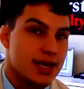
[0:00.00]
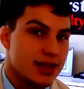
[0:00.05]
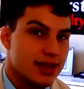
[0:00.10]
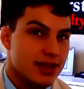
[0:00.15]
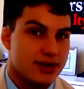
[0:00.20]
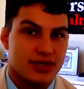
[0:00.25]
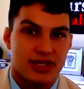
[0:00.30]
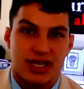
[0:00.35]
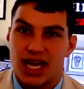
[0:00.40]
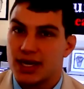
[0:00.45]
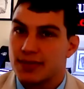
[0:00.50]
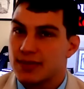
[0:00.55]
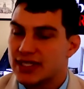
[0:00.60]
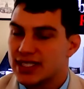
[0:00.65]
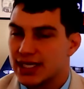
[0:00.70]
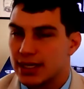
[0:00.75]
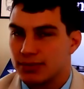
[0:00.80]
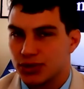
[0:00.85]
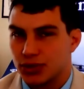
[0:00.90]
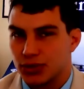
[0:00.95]
There's got to be
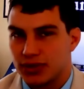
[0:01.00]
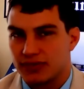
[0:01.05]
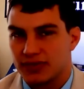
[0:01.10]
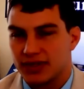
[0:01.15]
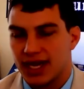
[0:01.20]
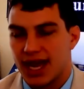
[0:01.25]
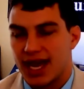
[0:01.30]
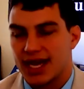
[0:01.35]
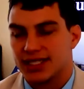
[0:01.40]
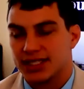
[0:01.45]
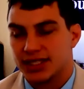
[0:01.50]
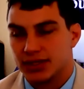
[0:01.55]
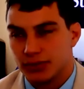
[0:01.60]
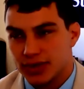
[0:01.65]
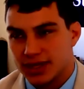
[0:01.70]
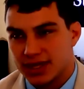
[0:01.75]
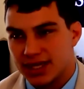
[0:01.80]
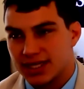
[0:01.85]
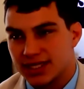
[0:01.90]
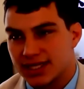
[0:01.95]
some sort of catch. And
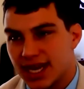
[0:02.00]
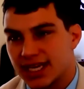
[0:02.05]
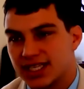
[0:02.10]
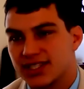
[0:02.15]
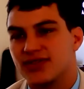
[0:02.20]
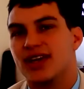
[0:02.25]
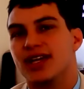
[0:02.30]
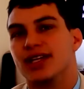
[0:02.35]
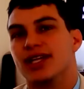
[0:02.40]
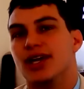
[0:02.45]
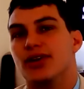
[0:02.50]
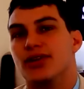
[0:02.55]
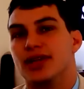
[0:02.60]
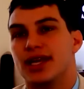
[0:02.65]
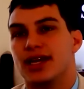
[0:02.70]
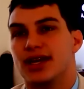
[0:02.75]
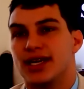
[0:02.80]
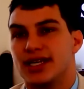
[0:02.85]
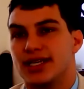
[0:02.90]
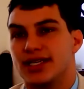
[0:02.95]
with the Tex Vet Loan,
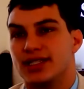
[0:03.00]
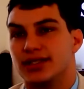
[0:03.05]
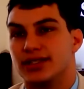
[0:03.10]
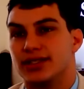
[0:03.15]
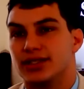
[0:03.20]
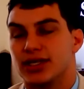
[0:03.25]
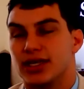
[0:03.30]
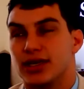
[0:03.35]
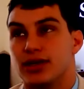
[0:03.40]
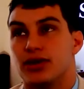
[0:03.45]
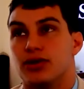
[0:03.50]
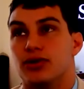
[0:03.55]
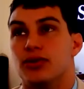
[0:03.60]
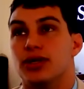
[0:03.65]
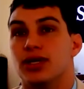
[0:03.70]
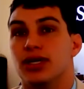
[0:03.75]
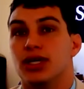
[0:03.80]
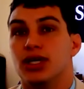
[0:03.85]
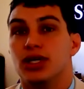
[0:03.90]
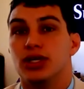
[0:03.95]
there is.
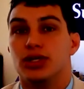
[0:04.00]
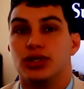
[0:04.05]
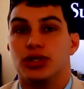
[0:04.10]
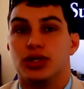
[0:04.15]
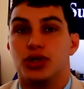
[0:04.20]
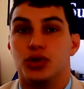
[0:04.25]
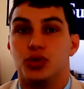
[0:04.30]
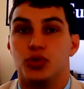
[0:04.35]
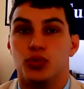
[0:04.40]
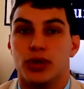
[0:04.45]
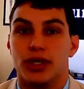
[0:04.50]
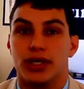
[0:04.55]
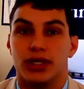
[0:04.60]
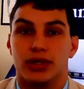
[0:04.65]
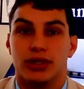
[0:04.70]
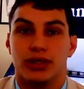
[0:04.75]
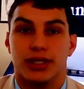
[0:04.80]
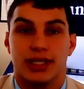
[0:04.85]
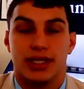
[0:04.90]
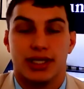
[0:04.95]
So you
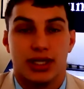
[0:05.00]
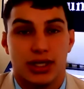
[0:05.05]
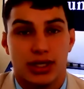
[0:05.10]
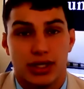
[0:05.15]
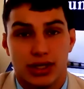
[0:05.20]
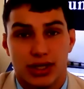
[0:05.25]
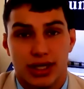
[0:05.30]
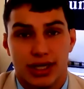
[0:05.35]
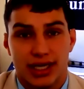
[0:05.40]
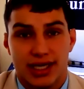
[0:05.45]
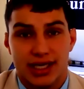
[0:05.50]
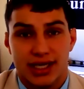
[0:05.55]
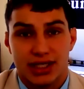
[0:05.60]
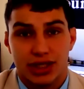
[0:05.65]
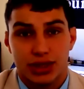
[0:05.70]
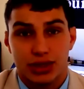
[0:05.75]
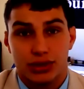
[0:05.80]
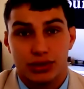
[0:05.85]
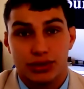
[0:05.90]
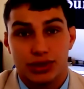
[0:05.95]
will incur an
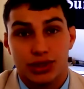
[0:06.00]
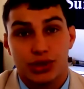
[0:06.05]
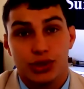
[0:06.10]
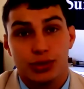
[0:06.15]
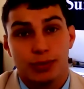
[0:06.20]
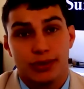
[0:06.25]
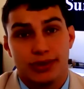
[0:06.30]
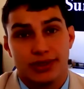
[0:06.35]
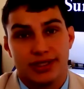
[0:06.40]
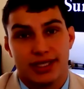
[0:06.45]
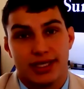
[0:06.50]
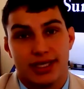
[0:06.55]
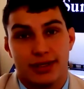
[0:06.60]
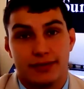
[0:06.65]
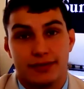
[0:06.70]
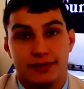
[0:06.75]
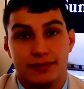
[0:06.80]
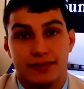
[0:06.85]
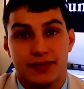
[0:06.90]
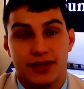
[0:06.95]
additional 2%
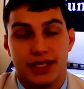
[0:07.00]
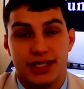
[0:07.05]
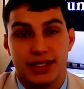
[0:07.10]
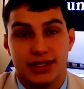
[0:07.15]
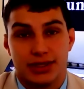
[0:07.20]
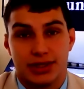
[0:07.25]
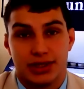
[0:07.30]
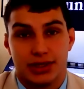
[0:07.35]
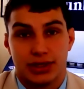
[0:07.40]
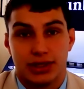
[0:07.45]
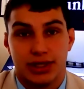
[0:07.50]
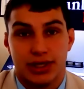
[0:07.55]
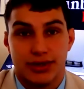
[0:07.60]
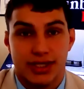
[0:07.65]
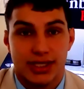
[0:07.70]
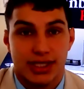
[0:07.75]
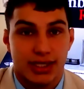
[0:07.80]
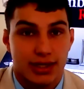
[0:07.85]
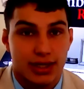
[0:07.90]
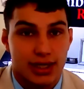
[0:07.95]
of fees on your
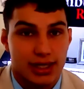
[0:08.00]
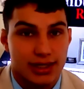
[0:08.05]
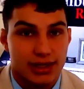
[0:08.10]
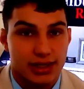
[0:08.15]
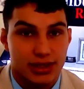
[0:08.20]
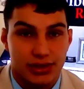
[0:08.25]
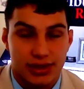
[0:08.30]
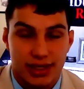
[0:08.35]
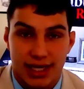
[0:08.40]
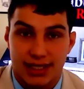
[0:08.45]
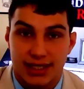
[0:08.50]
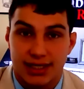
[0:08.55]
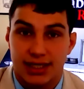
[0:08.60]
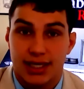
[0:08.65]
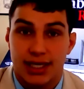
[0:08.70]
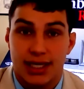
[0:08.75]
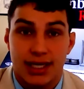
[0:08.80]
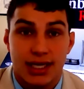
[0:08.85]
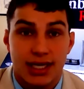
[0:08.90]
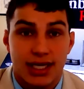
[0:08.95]
closing costs. So that's,
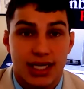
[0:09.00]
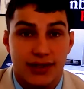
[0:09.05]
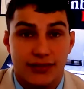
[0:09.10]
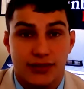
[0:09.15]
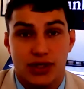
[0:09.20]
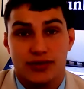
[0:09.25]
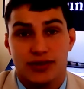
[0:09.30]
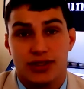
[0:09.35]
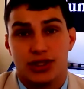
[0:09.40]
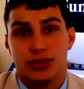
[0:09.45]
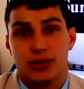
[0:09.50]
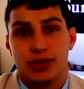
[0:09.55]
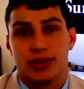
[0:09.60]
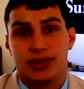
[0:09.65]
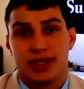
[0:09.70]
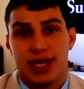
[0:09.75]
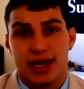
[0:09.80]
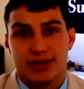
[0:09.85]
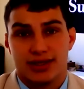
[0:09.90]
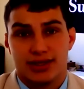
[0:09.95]
if you have a
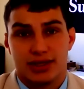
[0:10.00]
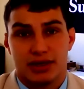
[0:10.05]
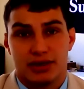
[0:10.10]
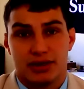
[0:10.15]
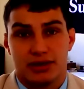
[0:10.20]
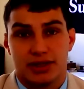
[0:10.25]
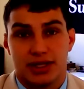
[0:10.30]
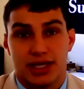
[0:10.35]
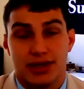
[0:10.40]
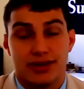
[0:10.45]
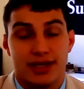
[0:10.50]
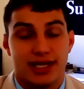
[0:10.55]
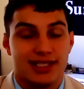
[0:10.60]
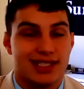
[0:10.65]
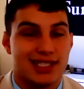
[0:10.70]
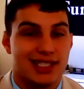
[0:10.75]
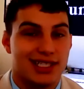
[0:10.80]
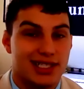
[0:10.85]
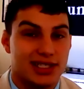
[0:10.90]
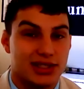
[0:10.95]
$200,000 loan, that's
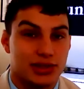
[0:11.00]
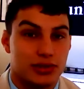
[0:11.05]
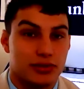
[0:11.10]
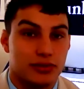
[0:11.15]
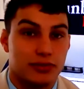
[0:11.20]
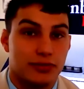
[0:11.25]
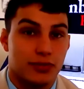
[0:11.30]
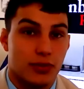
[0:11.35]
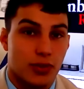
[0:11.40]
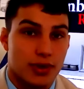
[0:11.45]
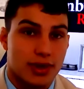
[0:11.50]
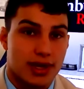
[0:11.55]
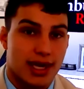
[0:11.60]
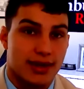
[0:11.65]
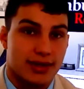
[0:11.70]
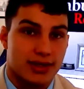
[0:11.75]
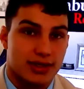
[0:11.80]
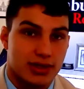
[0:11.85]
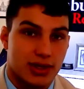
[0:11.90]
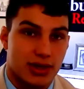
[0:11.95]
an additional
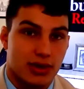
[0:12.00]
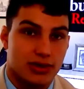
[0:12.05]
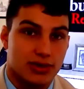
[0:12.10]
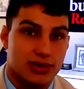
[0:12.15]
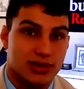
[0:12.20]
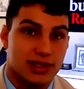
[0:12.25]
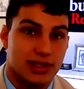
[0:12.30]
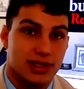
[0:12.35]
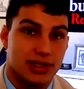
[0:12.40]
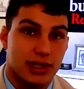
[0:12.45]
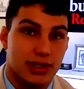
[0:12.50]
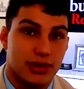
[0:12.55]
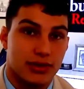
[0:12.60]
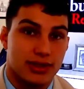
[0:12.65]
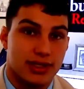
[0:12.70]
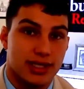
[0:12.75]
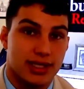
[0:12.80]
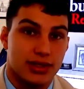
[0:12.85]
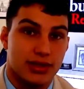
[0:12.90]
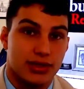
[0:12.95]
$4,000 that goes
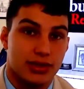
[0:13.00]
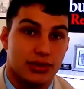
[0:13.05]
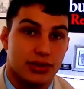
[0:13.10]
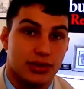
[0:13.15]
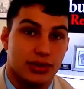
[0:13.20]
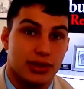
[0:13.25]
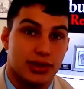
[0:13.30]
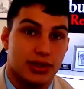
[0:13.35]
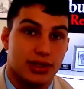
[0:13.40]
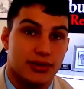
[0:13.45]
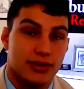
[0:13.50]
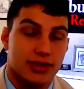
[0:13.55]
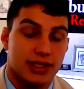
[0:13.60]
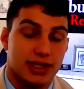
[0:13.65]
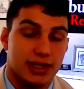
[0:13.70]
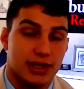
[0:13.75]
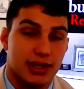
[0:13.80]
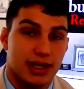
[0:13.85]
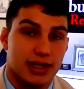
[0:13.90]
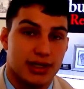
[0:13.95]
into your closing
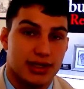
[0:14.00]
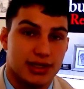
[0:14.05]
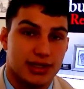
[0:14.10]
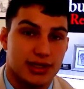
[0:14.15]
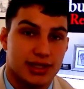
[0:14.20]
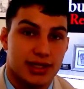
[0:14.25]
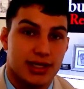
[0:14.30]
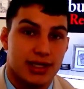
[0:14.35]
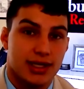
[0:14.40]
costs.